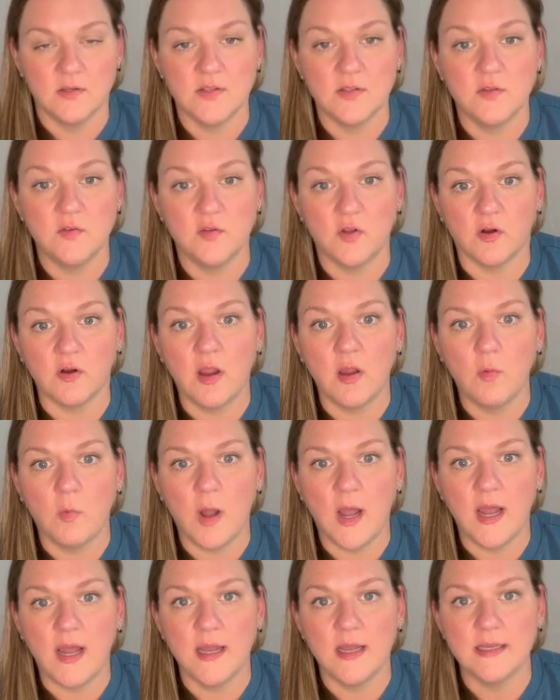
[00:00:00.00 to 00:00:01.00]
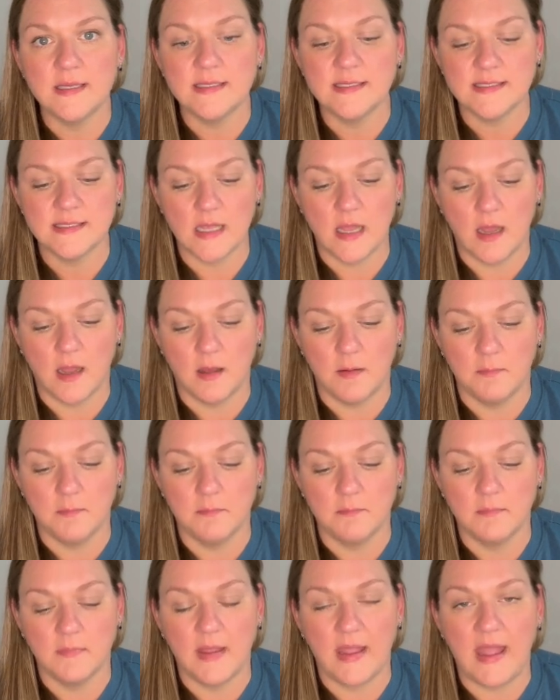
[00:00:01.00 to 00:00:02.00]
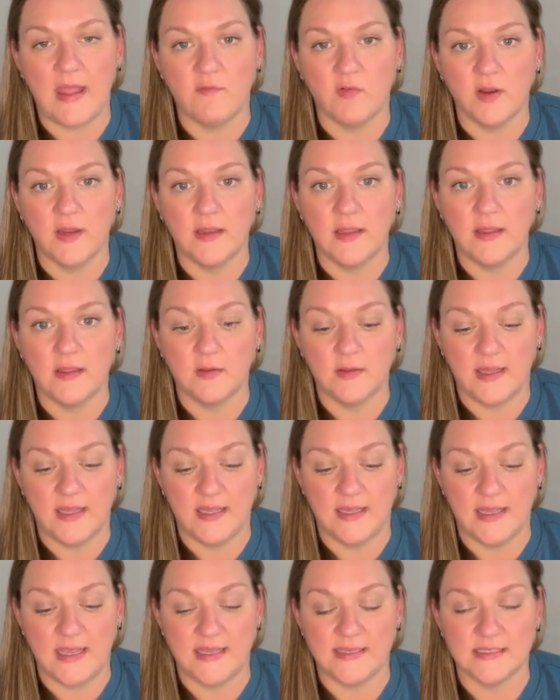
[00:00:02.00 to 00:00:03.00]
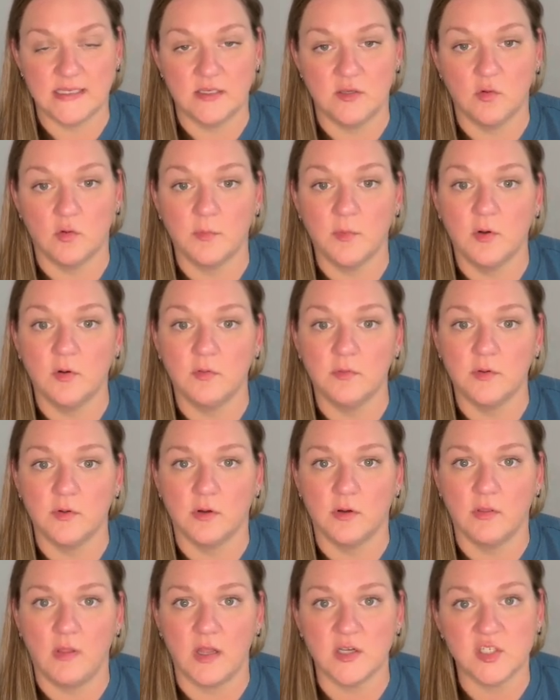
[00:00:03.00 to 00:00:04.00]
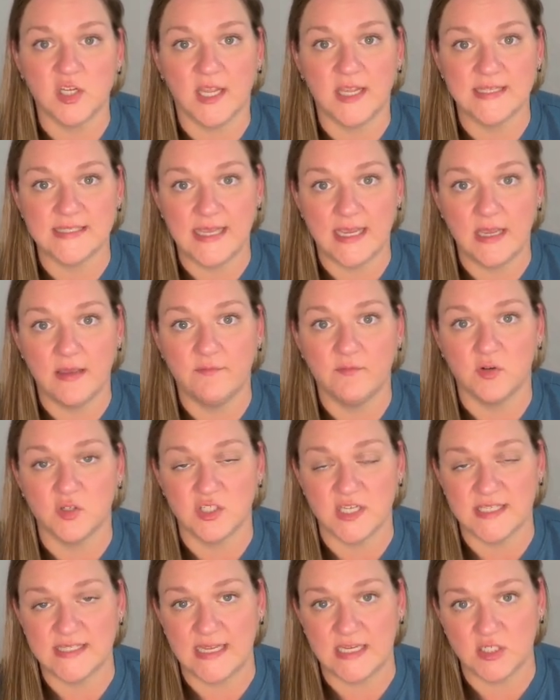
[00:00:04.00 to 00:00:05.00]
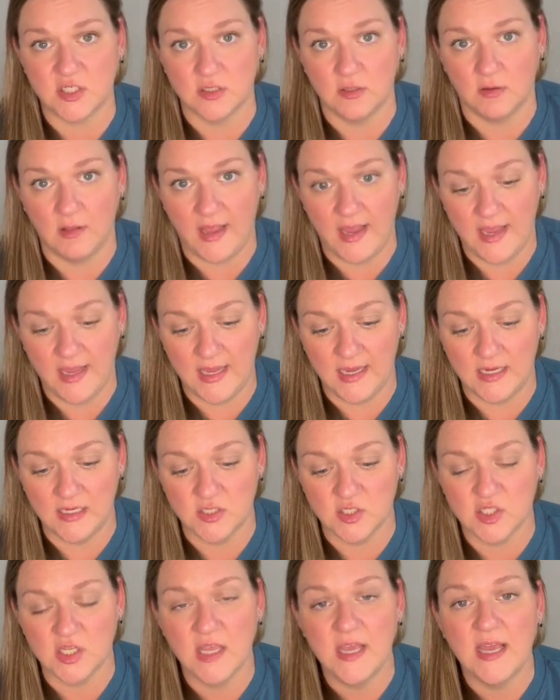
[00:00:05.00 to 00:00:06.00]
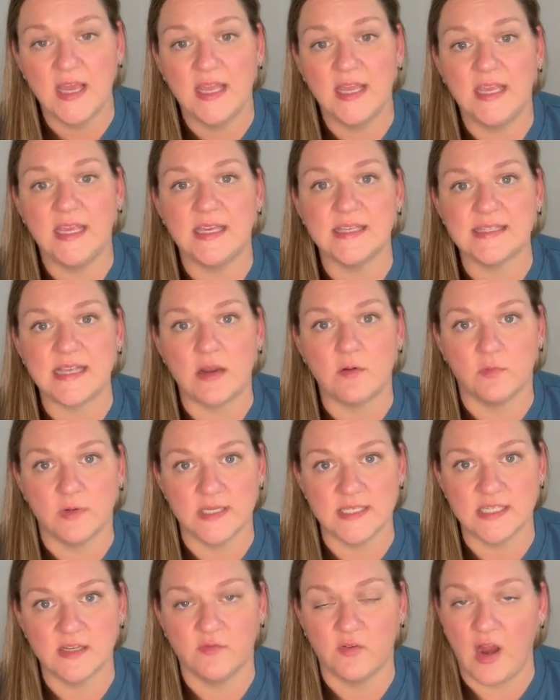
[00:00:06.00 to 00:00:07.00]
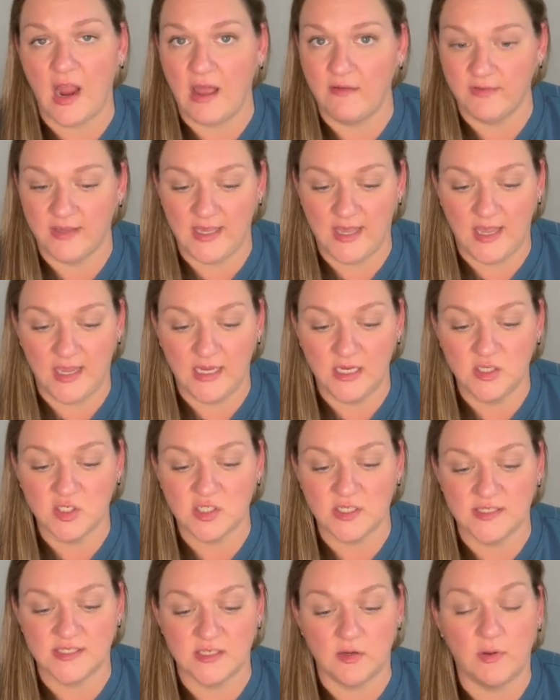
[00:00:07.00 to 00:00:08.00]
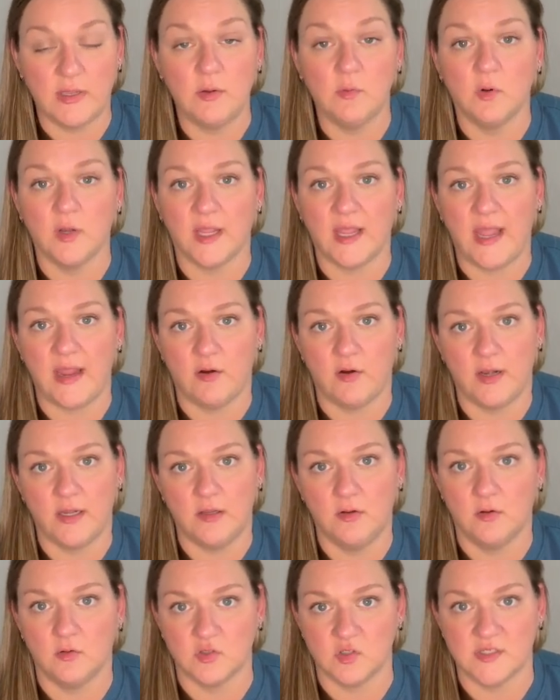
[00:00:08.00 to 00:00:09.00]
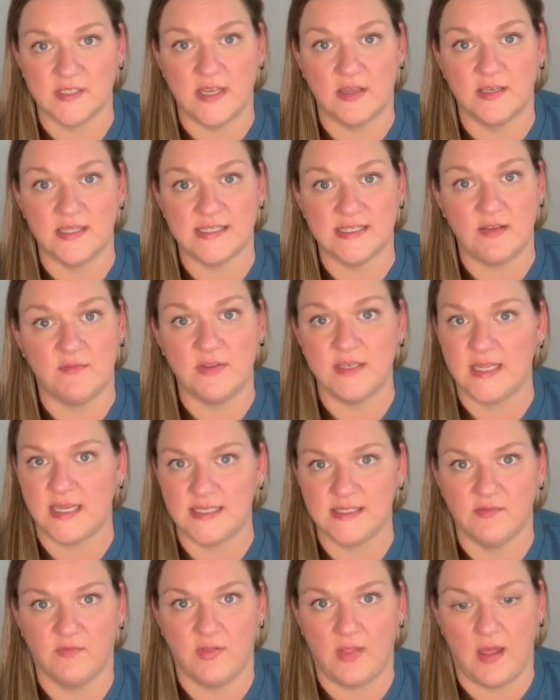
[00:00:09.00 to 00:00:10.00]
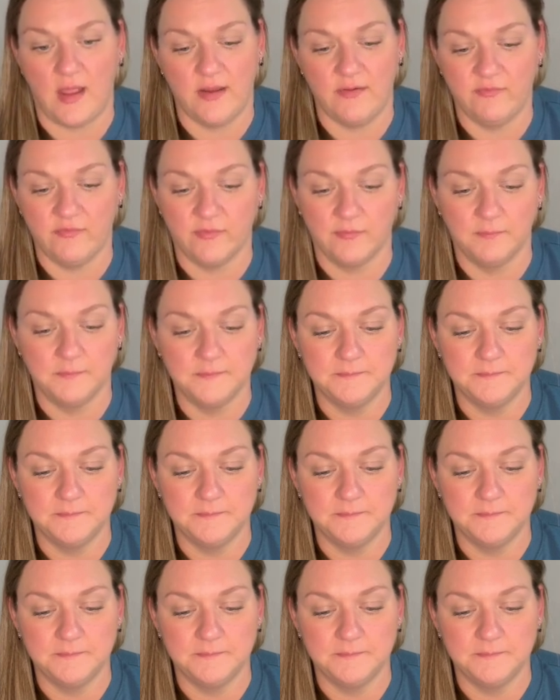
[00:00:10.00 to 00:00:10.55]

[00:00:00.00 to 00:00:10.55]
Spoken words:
Neuro-wise, he has a normal neurologic exam for gestational age. He is at risk for IVH, and so he will get a cranial ultrasound at 7 days of life.